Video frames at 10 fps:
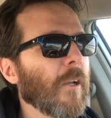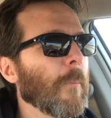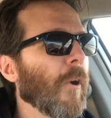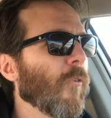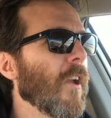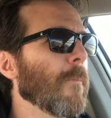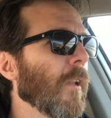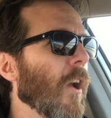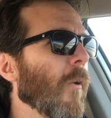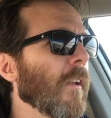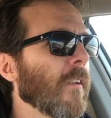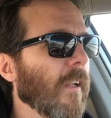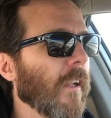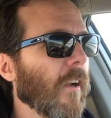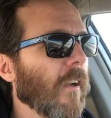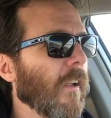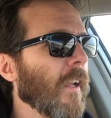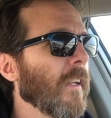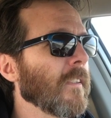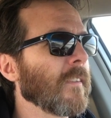but right below it
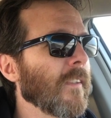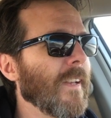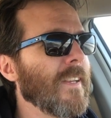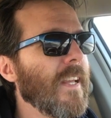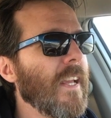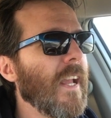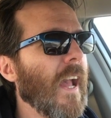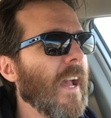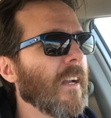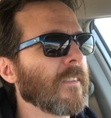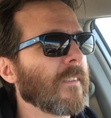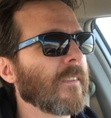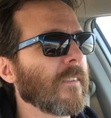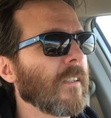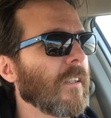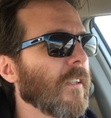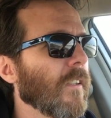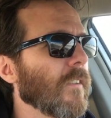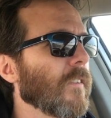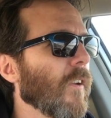is DS.
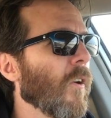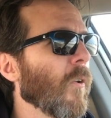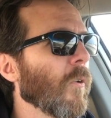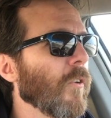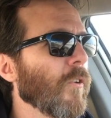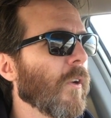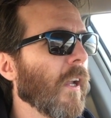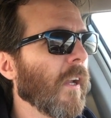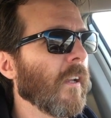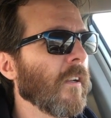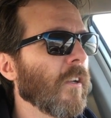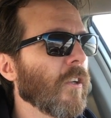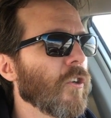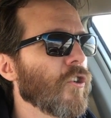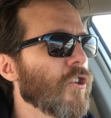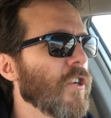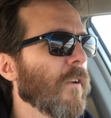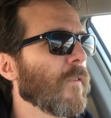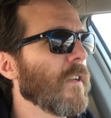So you can shift